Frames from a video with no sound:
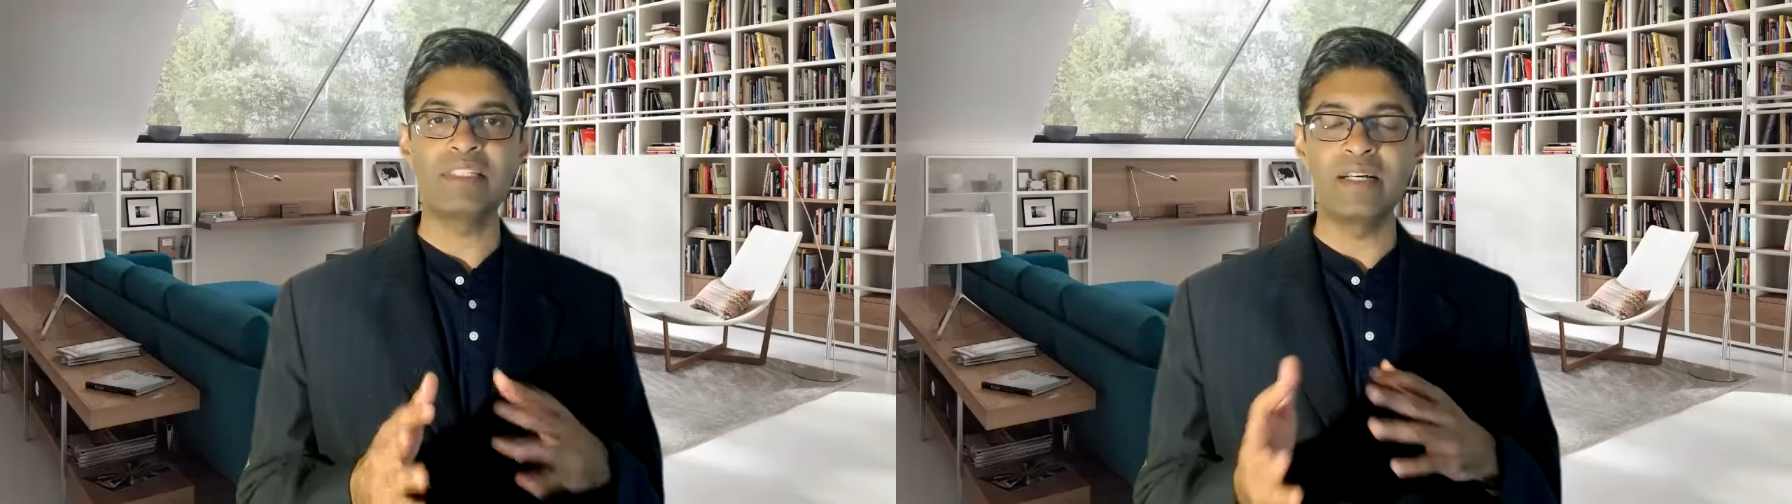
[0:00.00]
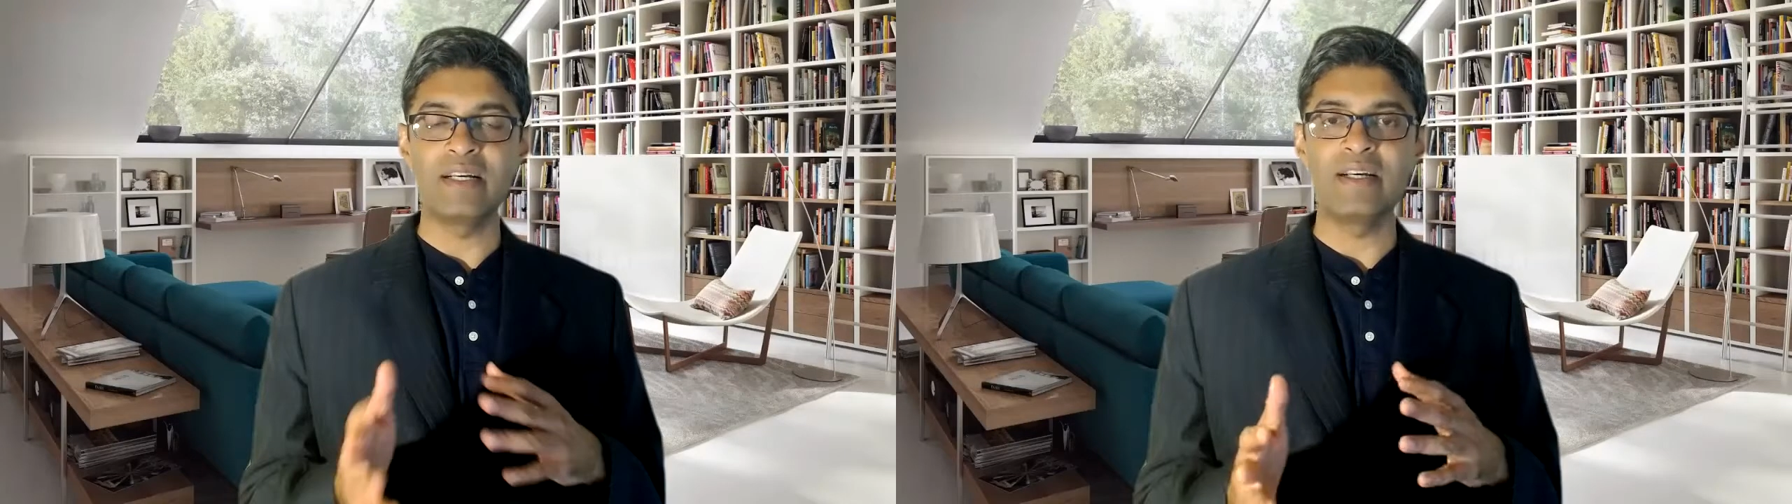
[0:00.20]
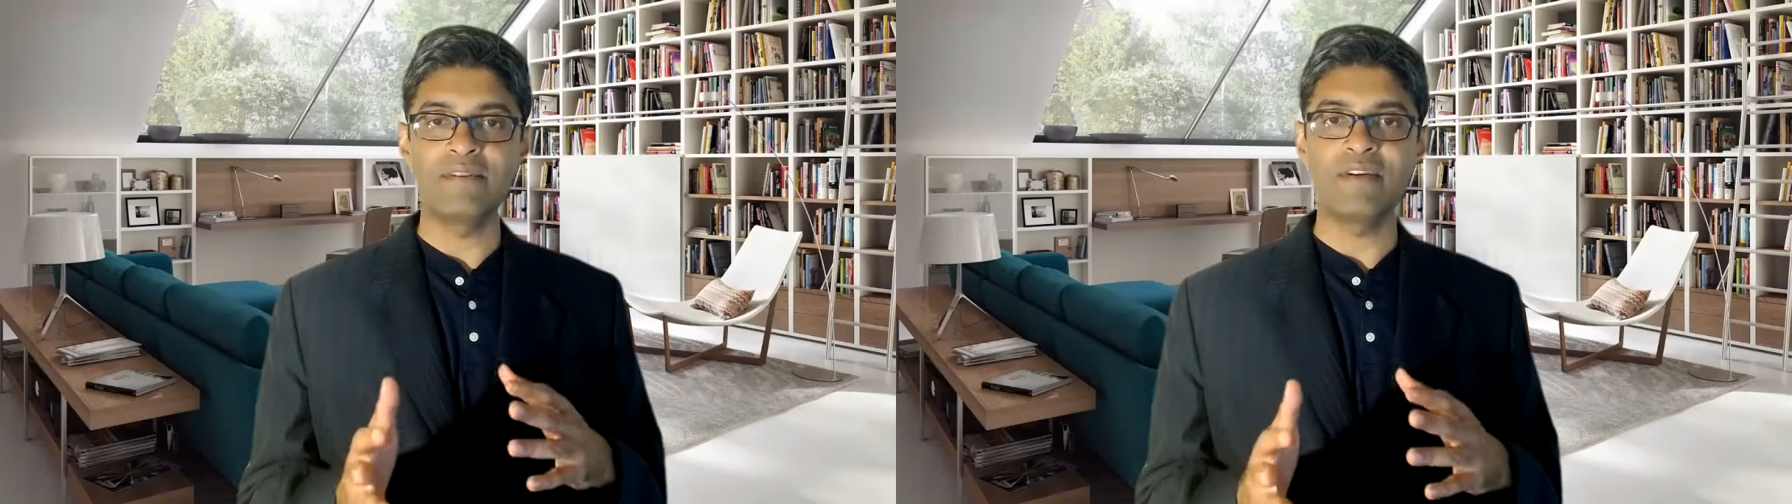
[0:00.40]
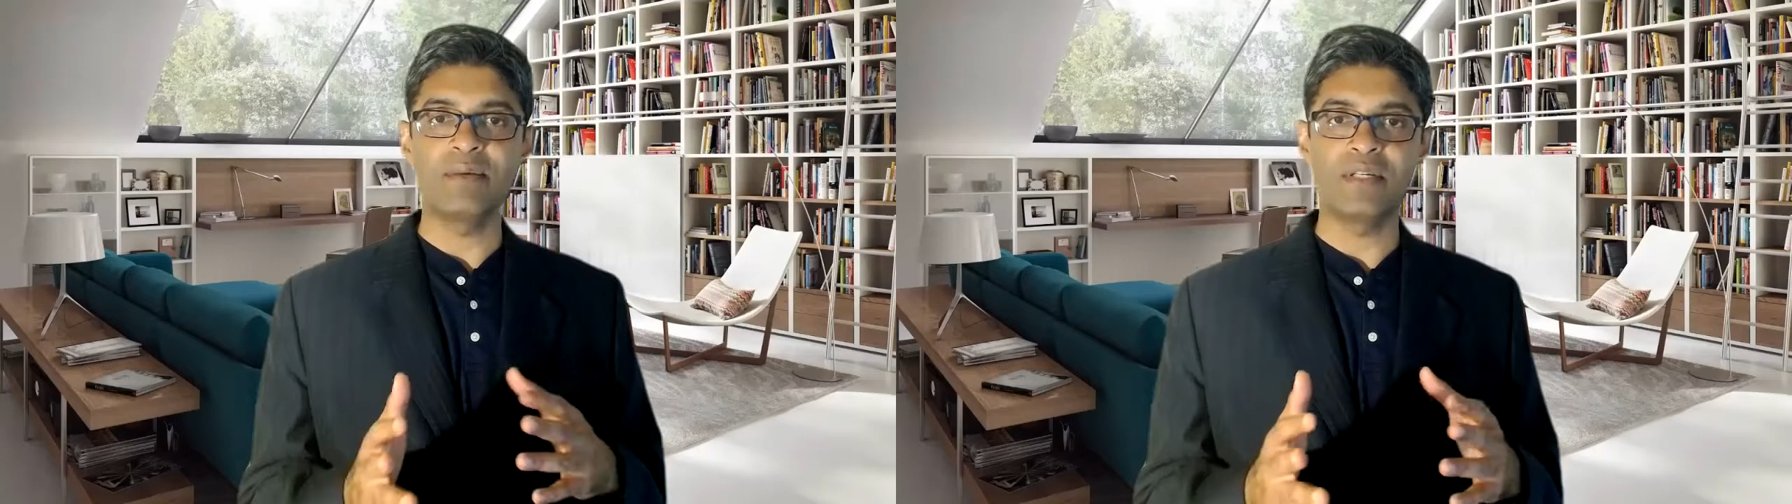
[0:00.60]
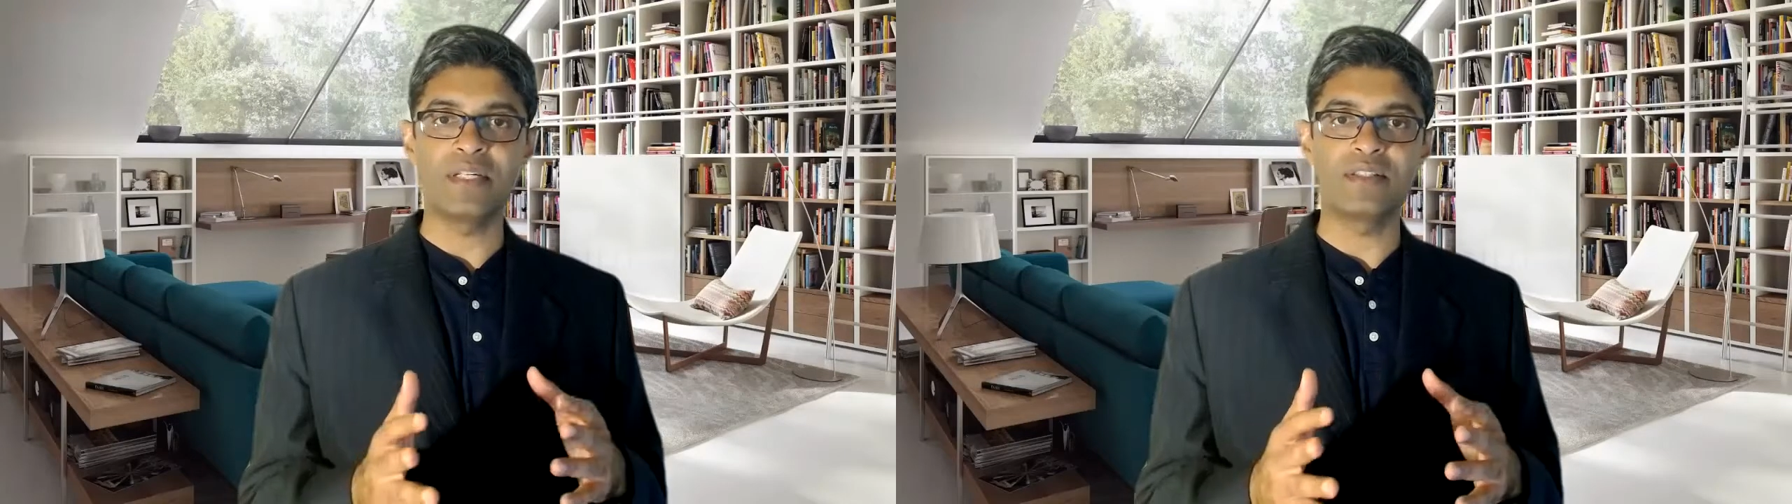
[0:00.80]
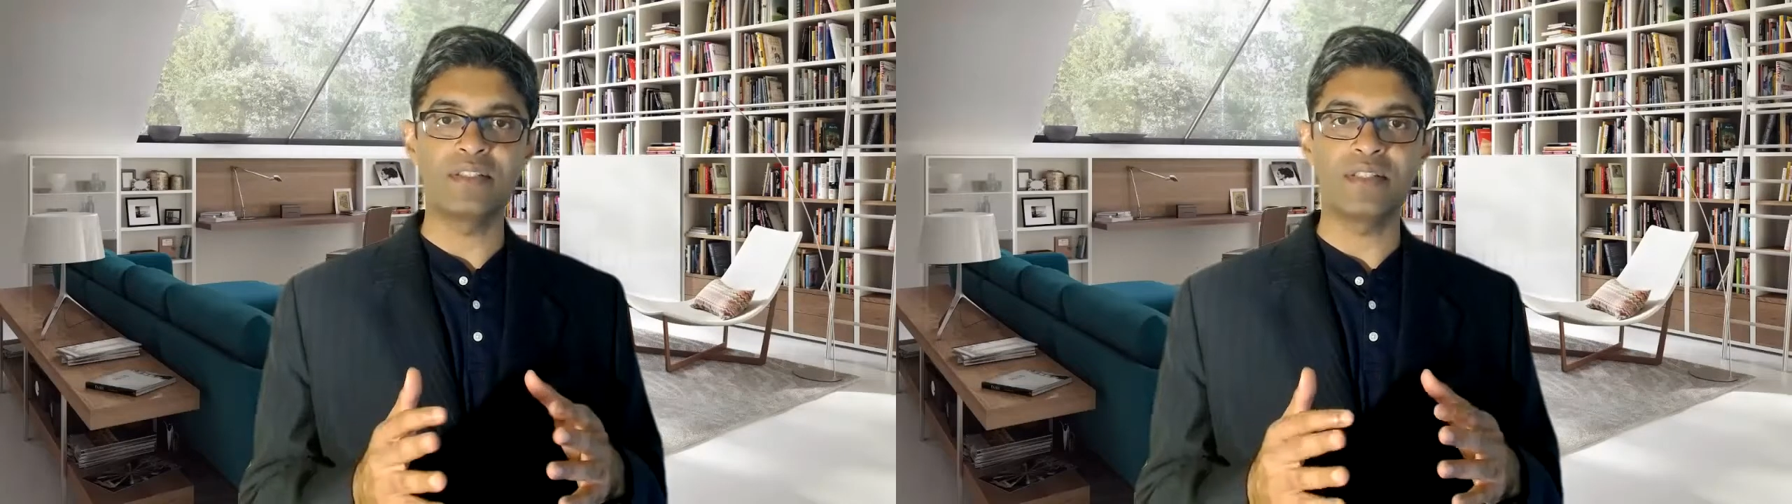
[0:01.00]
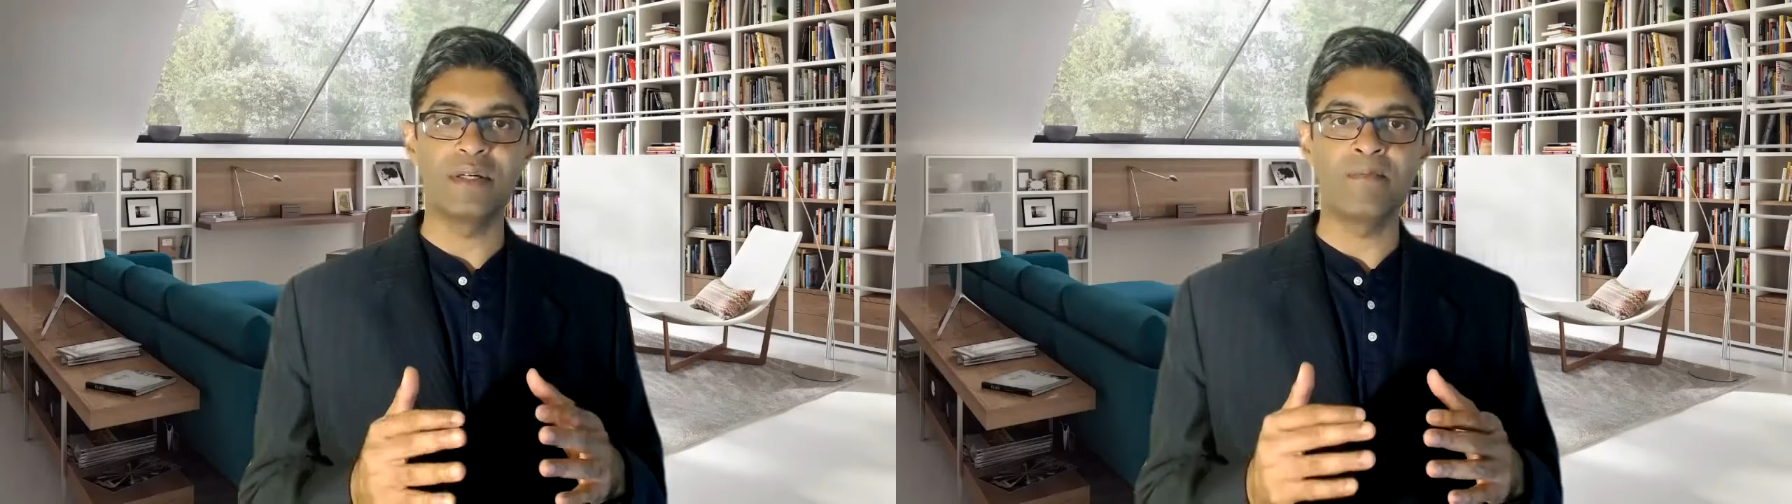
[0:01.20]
are a little different because